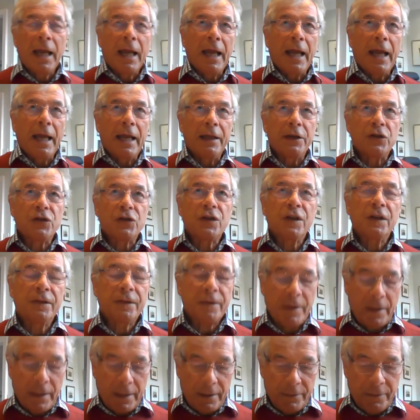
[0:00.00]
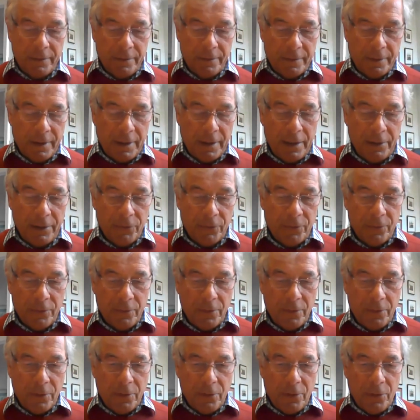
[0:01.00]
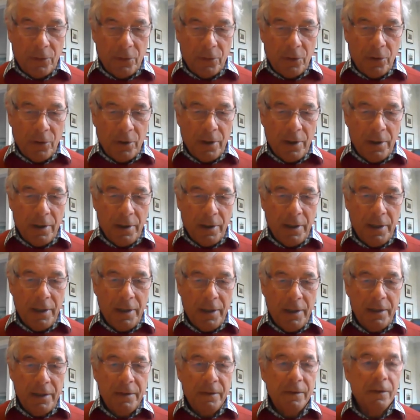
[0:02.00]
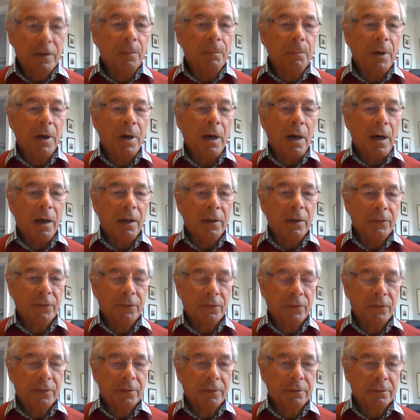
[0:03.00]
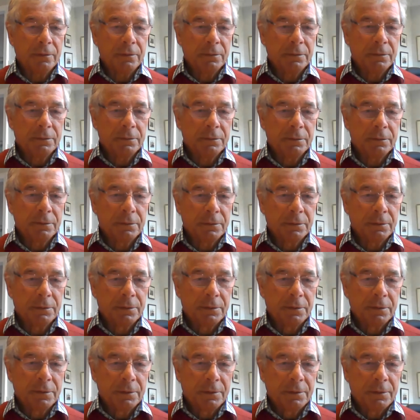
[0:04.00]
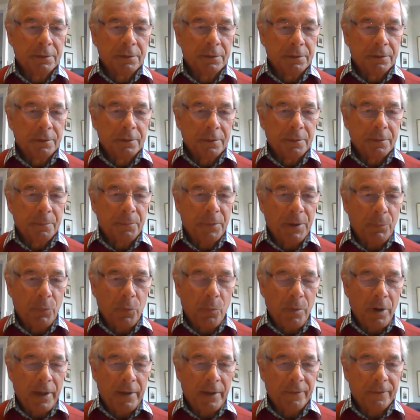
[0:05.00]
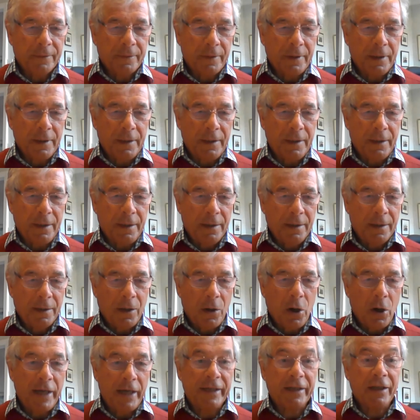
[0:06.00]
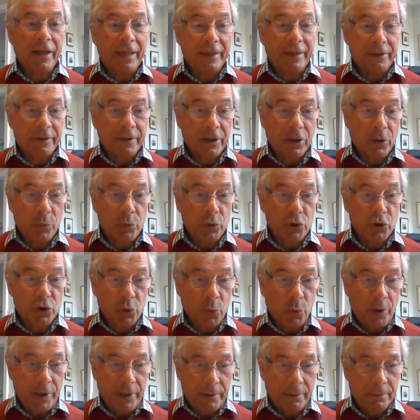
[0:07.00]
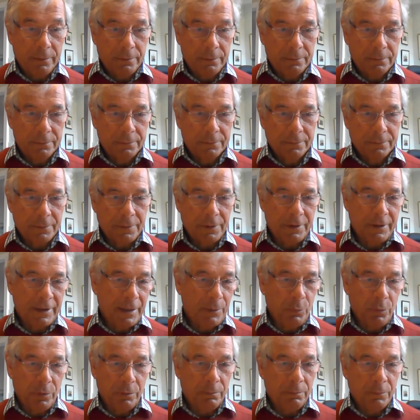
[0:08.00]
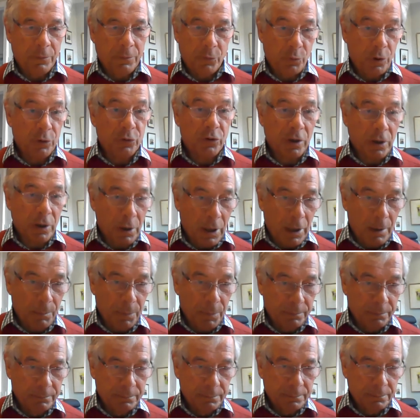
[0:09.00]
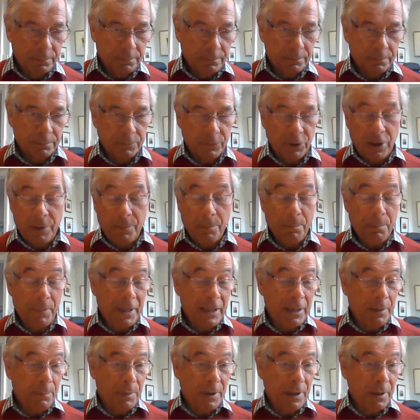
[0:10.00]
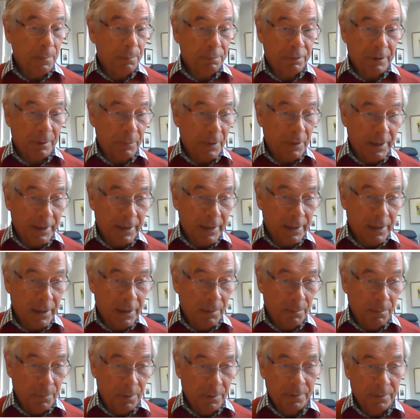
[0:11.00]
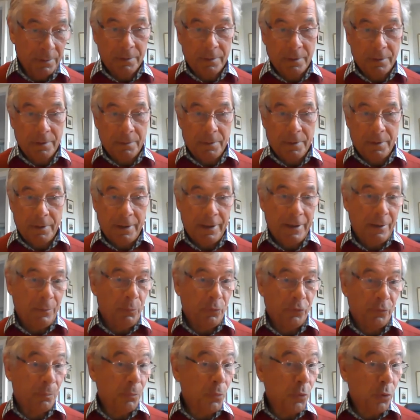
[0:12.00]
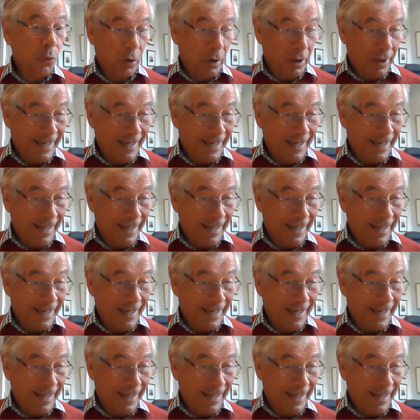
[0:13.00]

And she said that in the past, people might say, I'd like to go and join, and they would quote a club. It may be a Premier League club. It was more